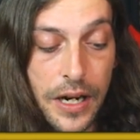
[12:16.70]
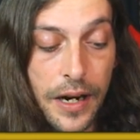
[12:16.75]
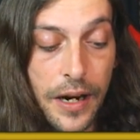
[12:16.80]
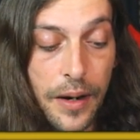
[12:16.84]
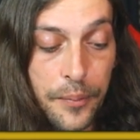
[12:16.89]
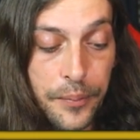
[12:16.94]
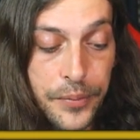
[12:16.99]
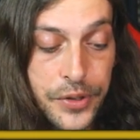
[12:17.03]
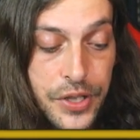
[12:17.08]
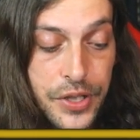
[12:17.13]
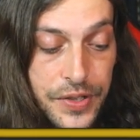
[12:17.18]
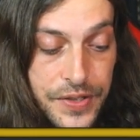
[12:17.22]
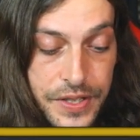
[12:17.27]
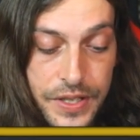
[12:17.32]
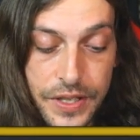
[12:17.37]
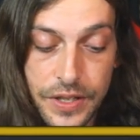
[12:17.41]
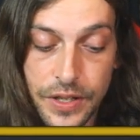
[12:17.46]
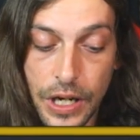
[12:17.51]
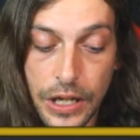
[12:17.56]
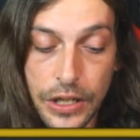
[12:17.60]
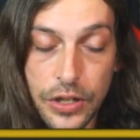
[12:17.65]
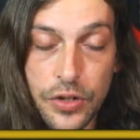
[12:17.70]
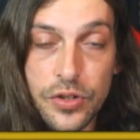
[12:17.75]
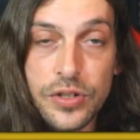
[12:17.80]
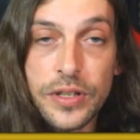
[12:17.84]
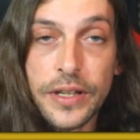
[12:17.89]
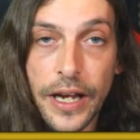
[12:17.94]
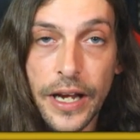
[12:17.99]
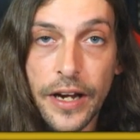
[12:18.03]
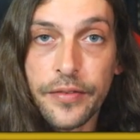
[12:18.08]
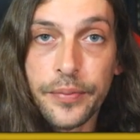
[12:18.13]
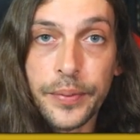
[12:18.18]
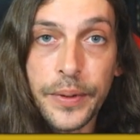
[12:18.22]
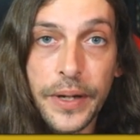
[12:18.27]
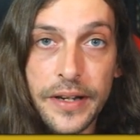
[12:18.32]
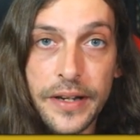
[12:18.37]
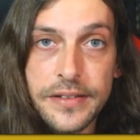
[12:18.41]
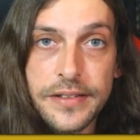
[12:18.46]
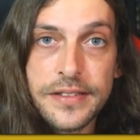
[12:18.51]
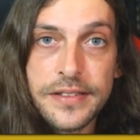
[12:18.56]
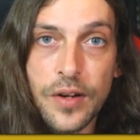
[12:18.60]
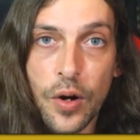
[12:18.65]
Just usually
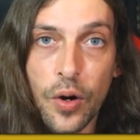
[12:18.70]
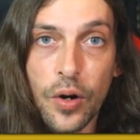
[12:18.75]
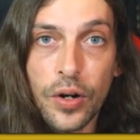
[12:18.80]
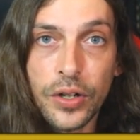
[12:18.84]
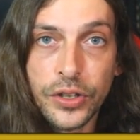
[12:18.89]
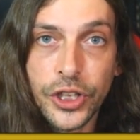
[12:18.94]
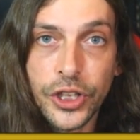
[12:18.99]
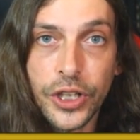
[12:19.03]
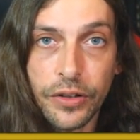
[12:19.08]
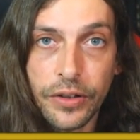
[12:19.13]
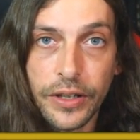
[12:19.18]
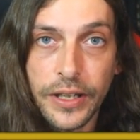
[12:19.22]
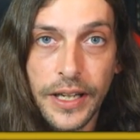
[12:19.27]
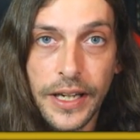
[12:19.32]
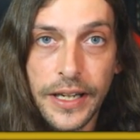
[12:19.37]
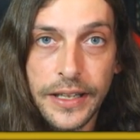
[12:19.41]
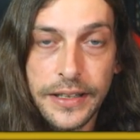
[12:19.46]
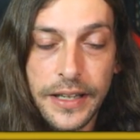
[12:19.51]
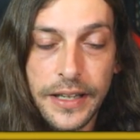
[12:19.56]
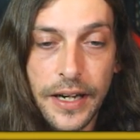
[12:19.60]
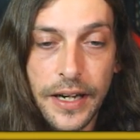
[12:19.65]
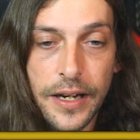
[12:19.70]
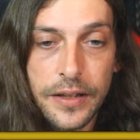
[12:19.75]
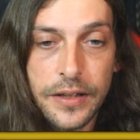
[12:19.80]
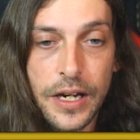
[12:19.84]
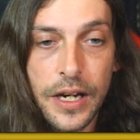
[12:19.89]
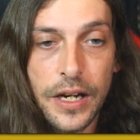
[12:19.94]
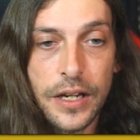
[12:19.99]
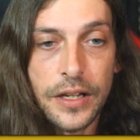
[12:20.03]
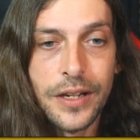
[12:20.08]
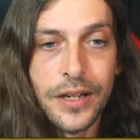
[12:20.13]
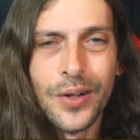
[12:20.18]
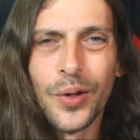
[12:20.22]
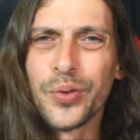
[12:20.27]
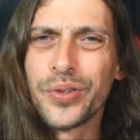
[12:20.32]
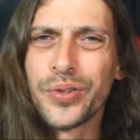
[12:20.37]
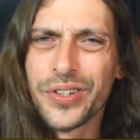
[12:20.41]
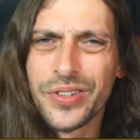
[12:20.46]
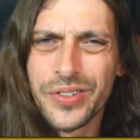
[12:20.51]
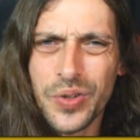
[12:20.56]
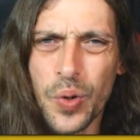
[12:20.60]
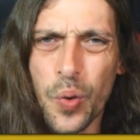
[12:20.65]
FPSs are generally like that. You know,
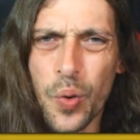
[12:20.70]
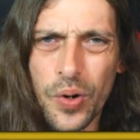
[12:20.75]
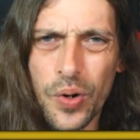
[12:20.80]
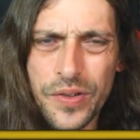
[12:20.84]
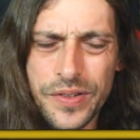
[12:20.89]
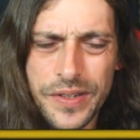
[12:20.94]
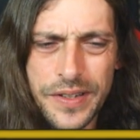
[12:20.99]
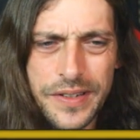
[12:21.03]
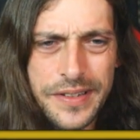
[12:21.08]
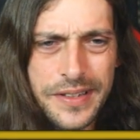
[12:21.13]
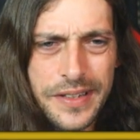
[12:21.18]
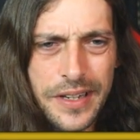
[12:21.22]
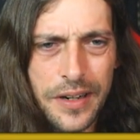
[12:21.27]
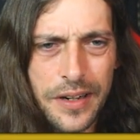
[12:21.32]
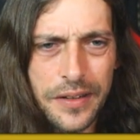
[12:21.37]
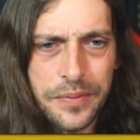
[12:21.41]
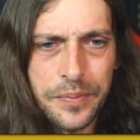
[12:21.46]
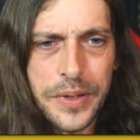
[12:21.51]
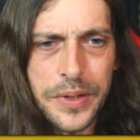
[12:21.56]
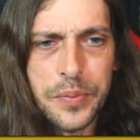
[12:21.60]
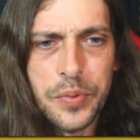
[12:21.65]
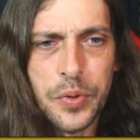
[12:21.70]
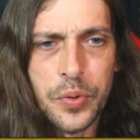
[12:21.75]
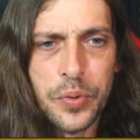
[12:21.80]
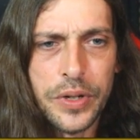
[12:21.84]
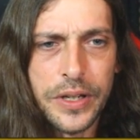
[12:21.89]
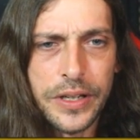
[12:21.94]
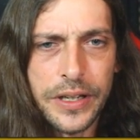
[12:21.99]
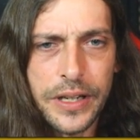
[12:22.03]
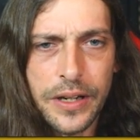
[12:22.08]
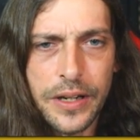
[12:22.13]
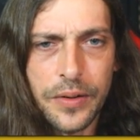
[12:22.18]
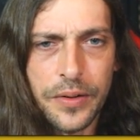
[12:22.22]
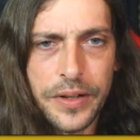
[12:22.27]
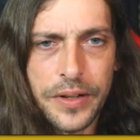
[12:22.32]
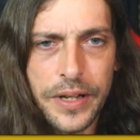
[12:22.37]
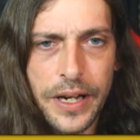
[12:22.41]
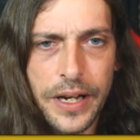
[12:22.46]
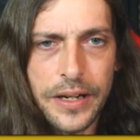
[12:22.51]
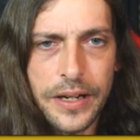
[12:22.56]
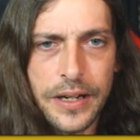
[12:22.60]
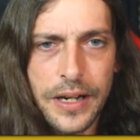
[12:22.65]
Discords and stuff. People want to get on
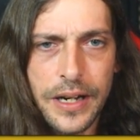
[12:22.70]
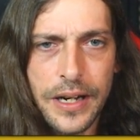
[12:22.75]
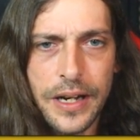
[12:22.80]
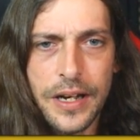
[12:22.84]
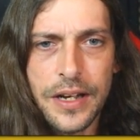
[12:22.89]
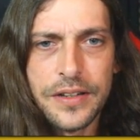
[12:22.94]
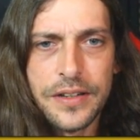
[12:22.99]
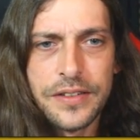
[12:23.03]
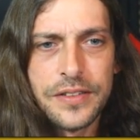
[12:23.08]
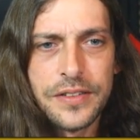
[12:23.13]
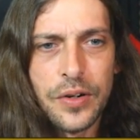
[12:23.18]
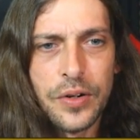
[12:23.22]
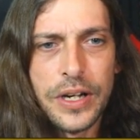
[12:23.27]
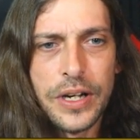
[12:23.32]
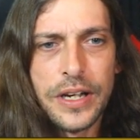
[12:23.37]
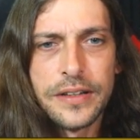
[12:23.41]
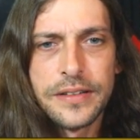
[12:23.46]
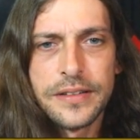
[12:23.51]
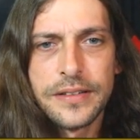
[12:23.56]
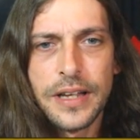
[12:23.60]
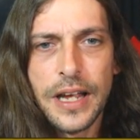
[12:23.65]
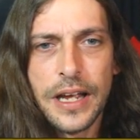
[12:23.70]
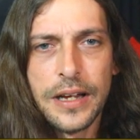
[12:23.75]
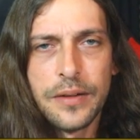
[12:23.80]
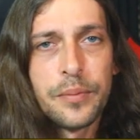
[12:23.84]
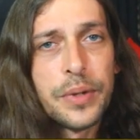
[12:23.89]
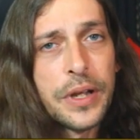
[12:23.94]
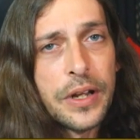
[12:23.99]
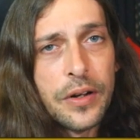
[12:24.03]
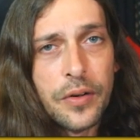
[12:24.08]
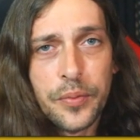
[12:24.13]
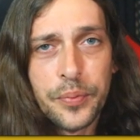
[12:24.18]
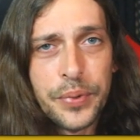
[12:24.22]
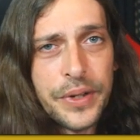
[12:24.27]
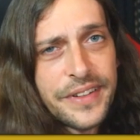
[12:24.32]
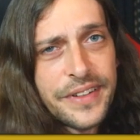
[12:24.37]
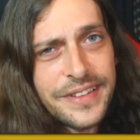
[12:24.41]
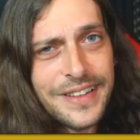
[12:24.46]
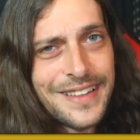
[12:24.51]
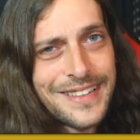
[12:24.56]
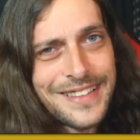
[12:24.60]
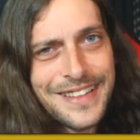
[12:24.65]
that. So and being on
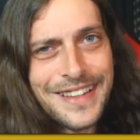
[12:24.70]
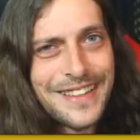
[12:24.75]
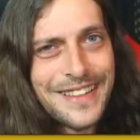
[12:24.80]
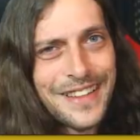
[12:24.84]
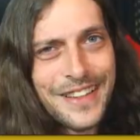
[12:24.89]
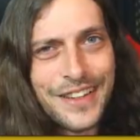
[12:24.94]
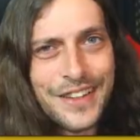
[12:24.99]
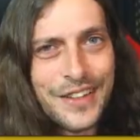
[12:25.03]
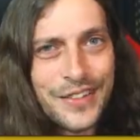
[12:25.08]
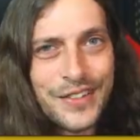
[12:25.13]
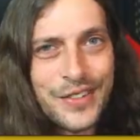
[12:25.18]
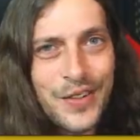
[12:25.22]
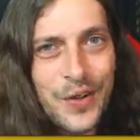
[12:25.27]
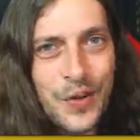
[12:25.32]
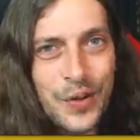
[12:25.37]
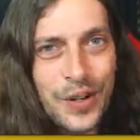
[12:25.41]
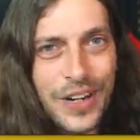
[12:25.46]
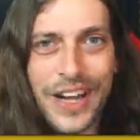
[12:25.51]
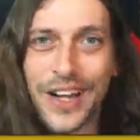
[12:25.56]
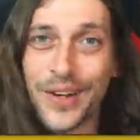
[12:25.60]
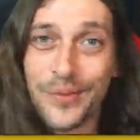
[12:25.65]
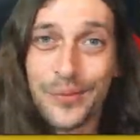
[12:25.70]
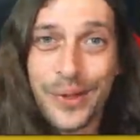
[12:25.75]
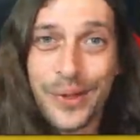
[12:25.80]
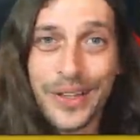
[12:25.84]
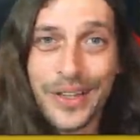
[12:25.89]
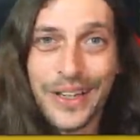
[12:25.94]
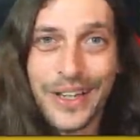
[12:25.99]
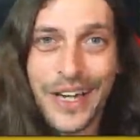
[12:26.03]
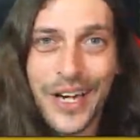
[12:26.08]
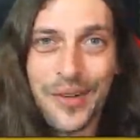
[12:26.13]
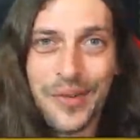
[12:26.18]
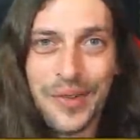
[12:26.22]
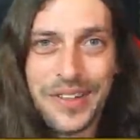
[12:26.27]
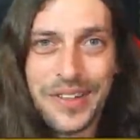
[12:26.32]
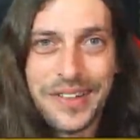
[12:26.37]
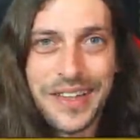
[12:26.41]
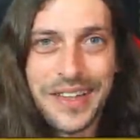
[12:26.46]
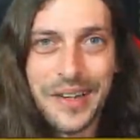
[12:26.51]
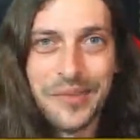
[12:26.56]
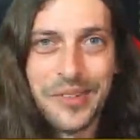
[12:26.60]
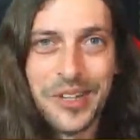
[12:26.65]
PC, it's easy to Discord and play the game at the
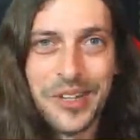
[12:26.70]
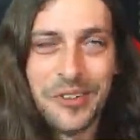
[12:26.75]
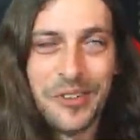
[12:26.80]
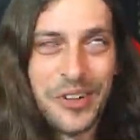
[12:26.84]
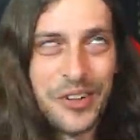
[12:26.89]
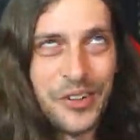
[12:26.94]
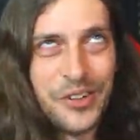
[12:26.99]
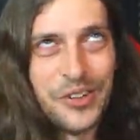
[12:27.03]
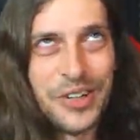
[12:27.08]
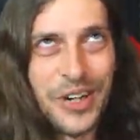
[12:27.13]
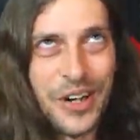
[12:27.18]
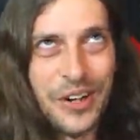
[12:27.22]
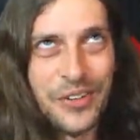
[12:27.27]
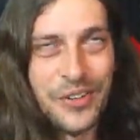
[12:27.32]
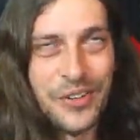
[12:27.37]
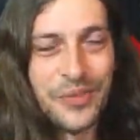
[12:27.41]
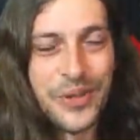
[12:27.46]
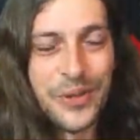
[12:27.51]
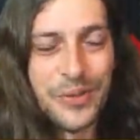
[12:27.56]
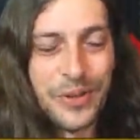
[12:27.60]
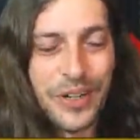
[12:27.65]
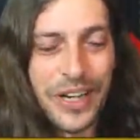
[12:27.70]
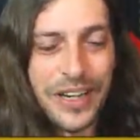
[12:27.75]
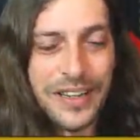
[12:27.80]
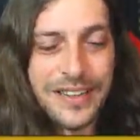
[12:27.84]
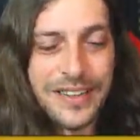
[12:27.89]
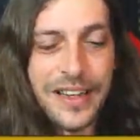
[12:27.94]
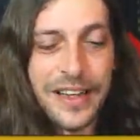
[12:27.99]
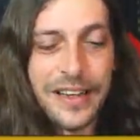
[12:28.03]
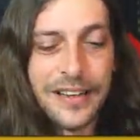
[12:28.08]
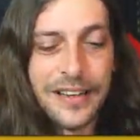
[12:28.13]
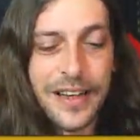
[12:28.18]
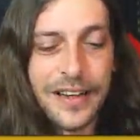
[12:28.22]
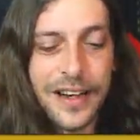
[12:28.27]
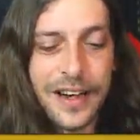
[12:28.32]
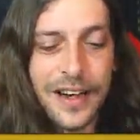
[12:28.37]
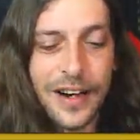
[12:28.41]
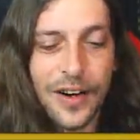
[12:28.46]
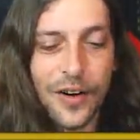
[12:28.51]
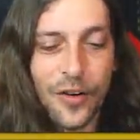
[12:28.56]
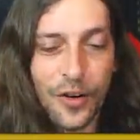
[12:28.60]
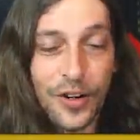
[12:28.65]
same time. I know you console people can't stand that,
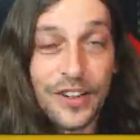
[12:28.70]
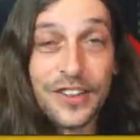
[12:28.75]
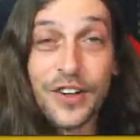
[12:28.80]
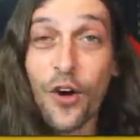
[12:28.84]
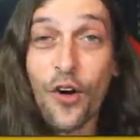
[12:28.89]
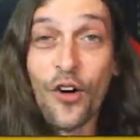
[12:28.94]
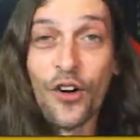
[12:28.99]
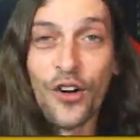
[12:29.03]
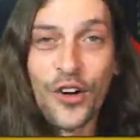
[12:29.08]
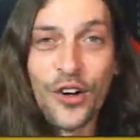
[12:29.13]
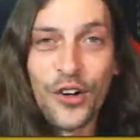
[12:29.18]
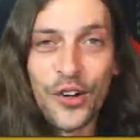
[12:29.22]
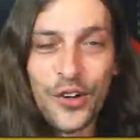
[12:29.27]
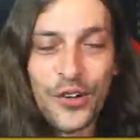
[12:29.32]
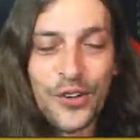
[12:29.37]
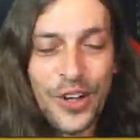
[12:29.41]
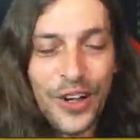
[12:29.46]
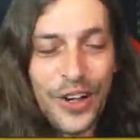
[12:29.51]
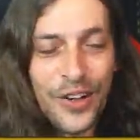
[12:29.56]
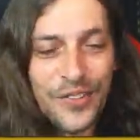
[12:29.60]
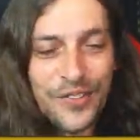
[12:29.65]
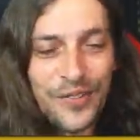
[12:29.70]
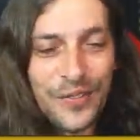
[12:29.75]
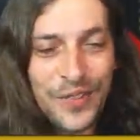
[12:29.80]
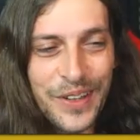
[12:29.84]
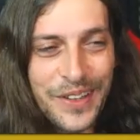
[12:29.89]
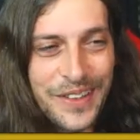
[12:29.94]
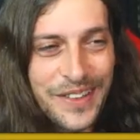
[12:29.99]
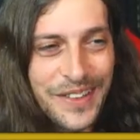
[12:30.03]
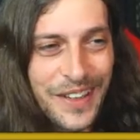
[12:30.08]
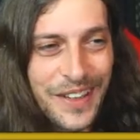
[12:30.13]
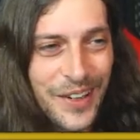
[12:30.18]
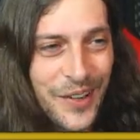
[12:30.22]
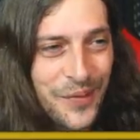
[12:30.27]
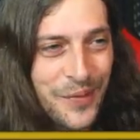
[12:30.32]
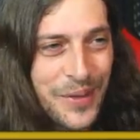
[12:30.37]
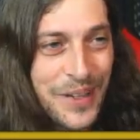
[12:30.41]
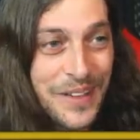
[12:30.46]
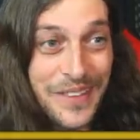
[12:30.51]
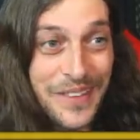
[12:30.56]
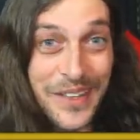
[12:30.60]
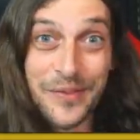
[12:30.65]
or it's harder to do that, but, you know,
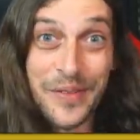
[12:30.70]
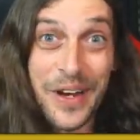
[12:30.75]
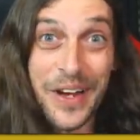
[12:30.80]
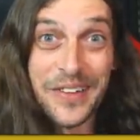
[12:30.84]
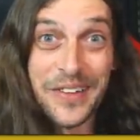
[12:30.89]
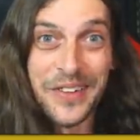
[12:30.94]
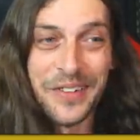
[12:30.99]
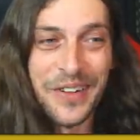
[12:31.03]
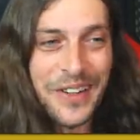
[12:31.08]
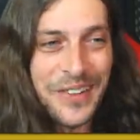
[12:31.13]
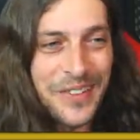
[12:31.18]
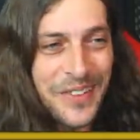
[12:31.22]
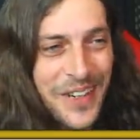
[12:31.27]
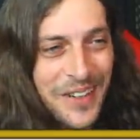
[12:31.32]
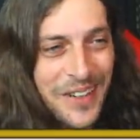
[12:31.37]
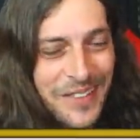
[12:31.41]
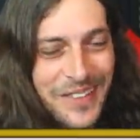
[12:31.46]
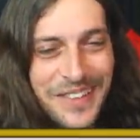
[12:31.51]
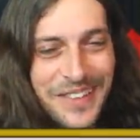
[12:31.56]
PC master rates, whatever.